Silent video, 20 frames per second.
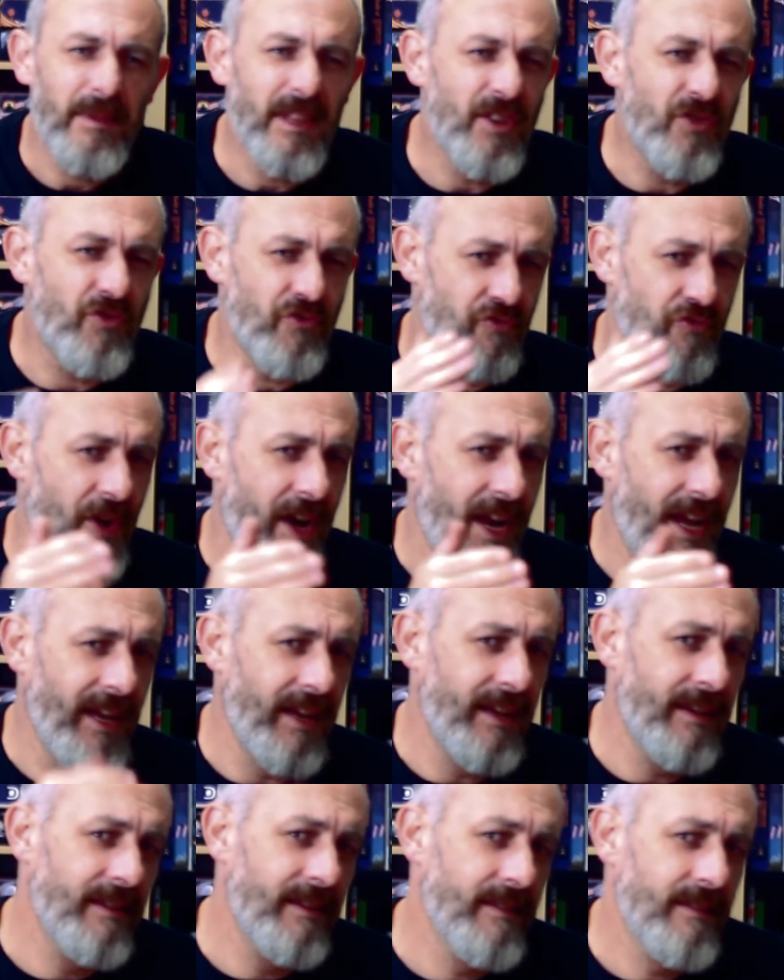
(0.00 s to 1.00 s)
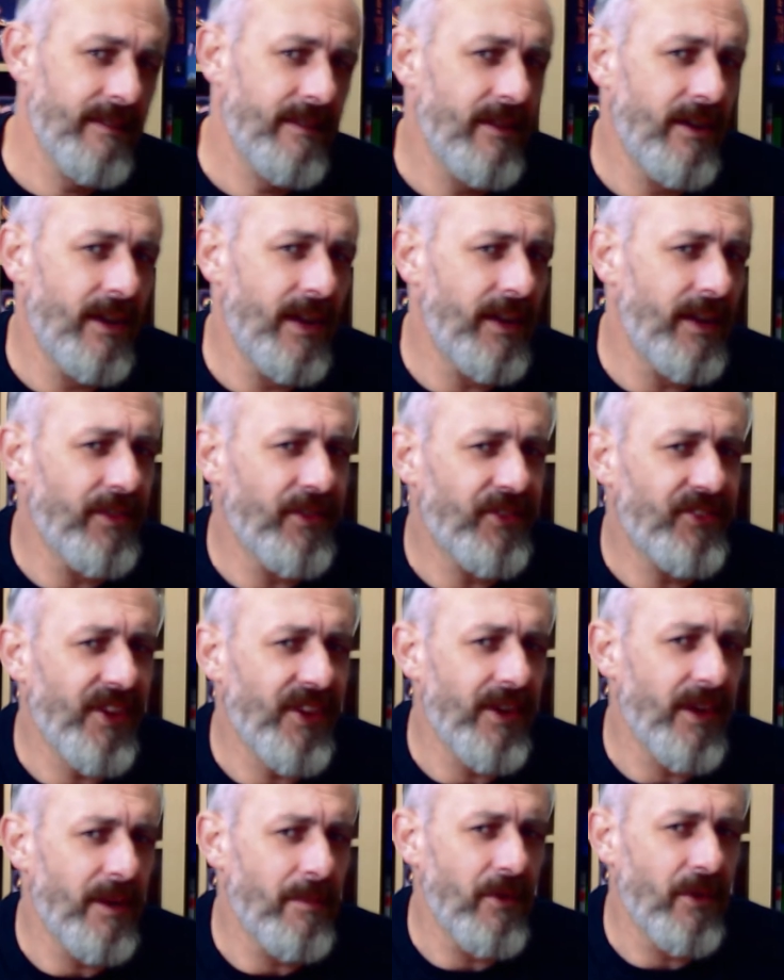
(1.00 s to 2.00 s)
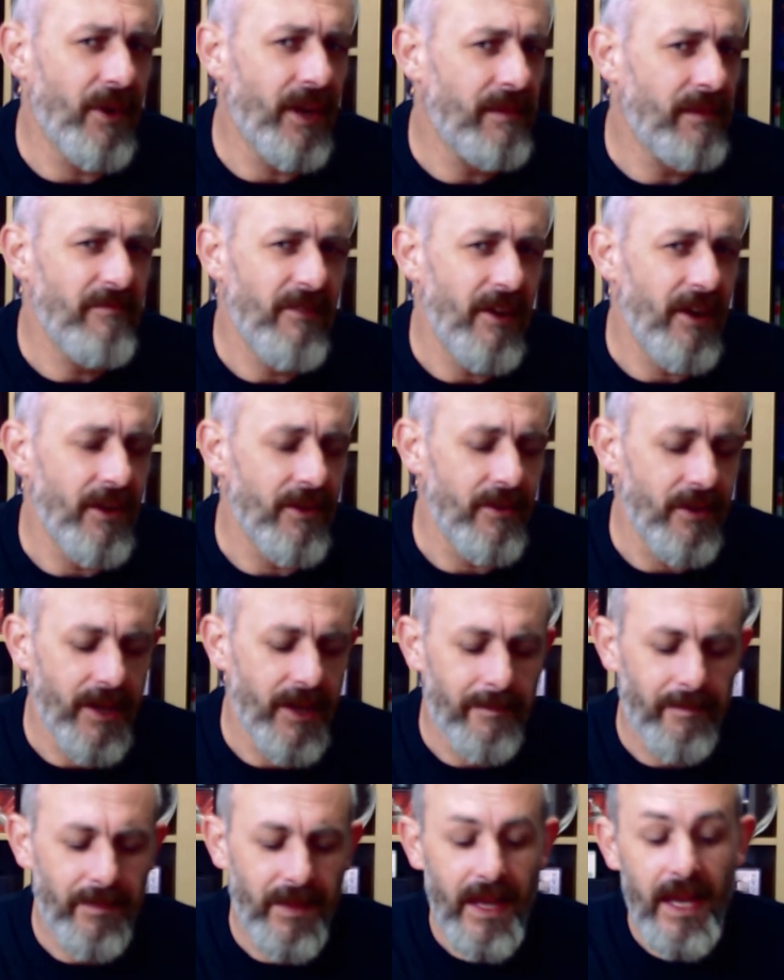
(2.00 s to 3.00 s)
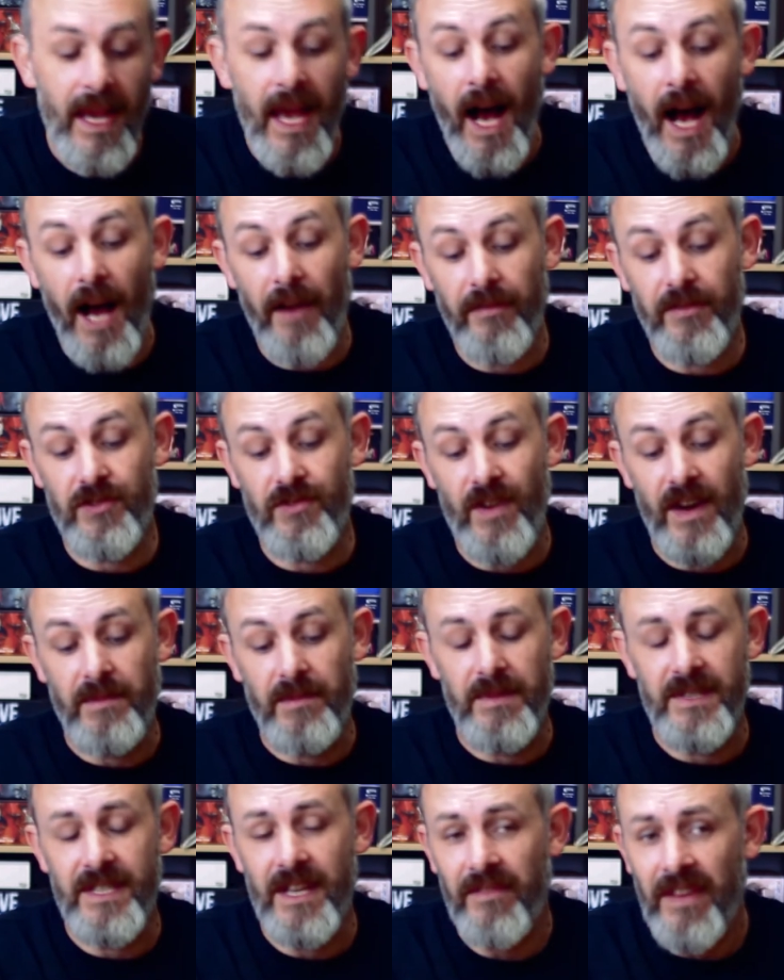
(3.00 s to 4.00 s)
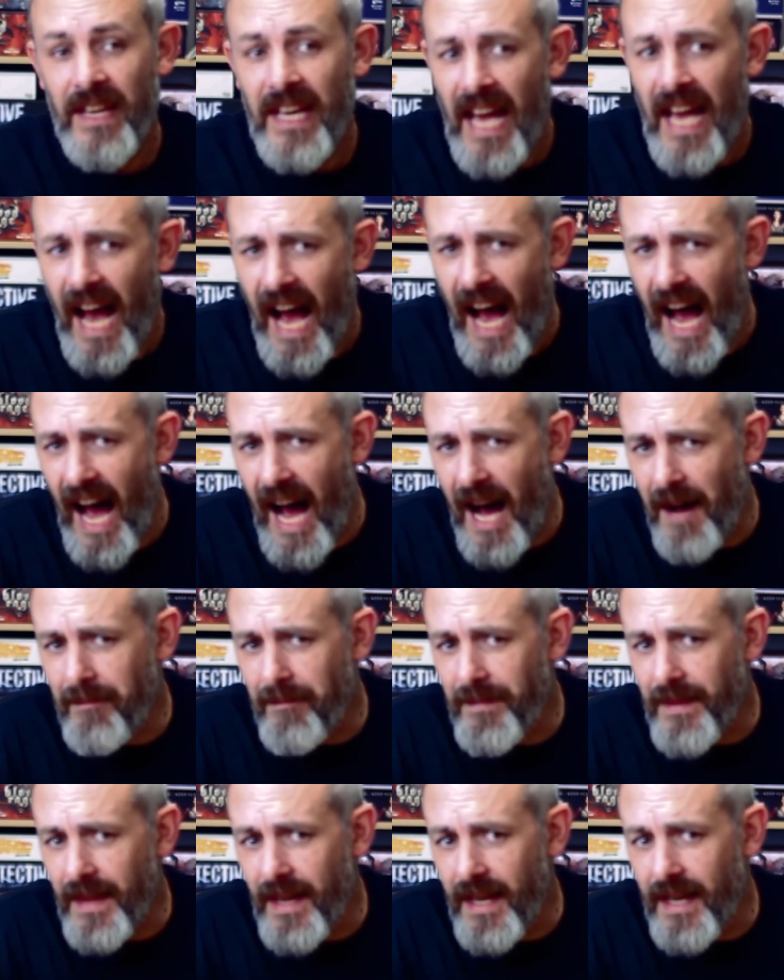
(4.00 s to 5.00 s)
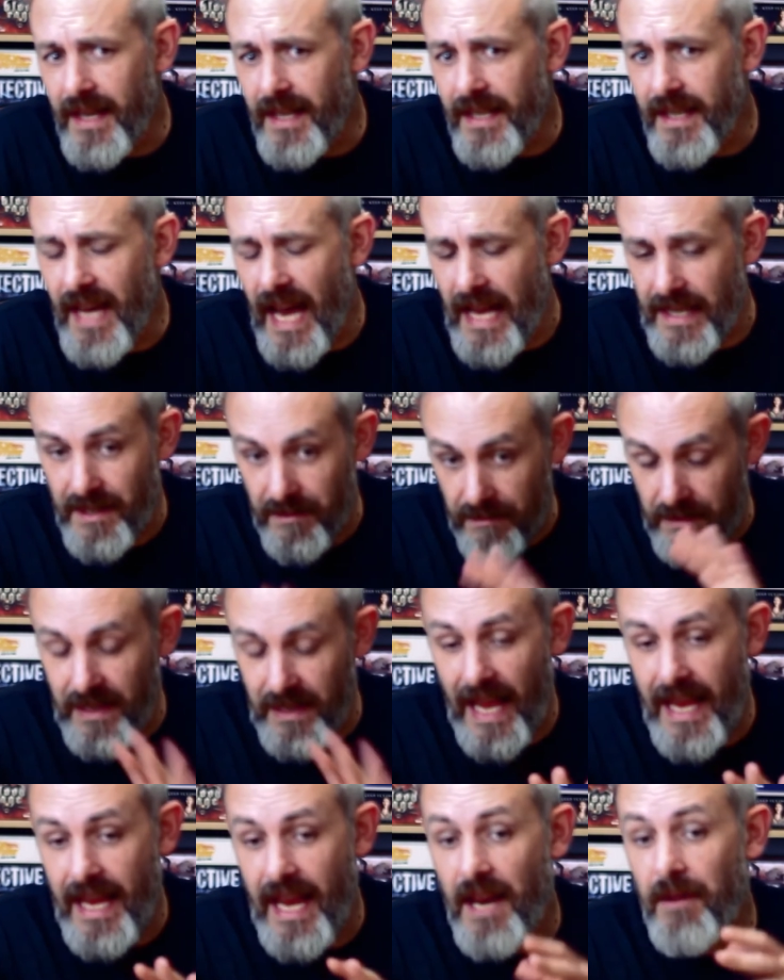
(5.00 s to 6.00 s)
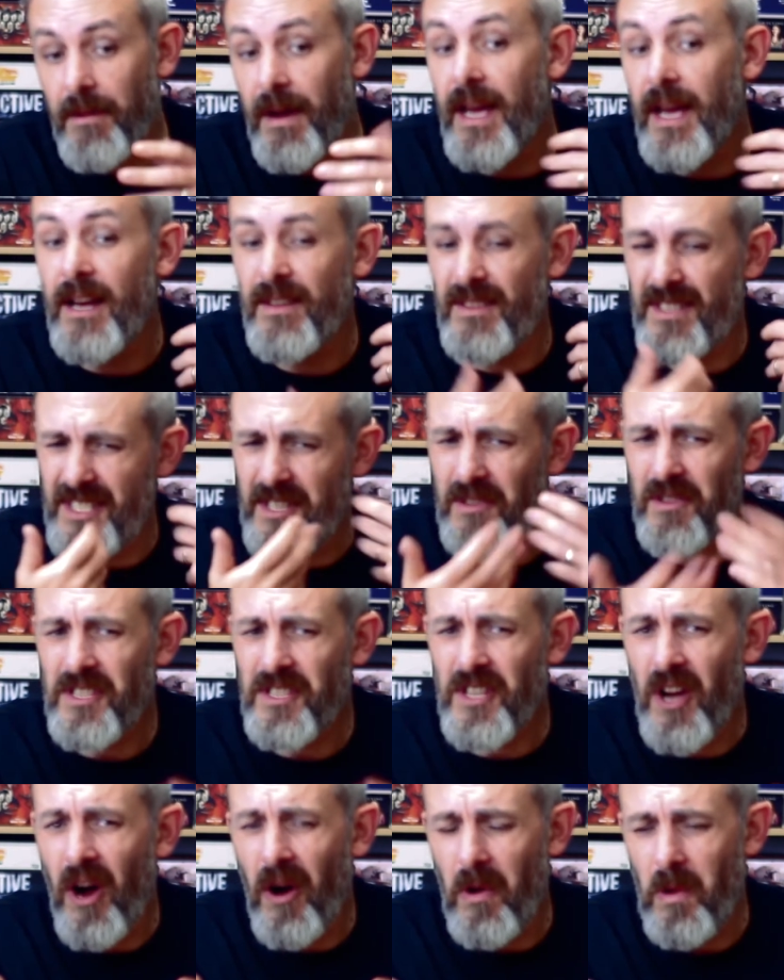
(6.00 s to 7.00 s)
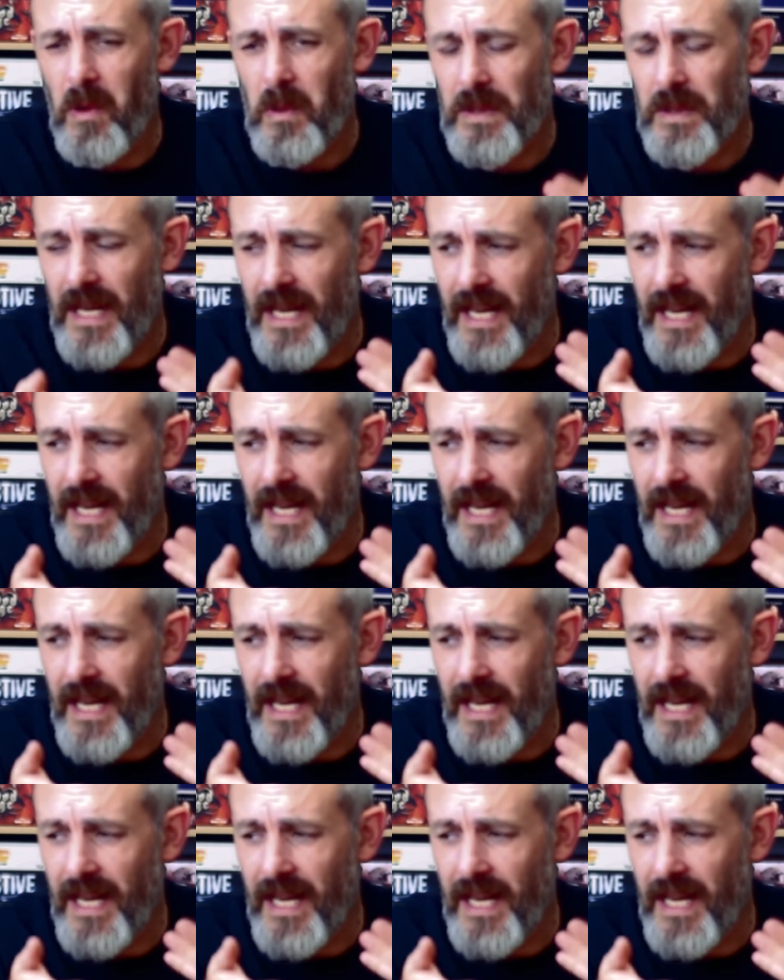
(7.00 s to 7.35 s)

They're drilling early on a Sunday morning. Very annoying. I've distracted myself. So late anyway. It's this cold.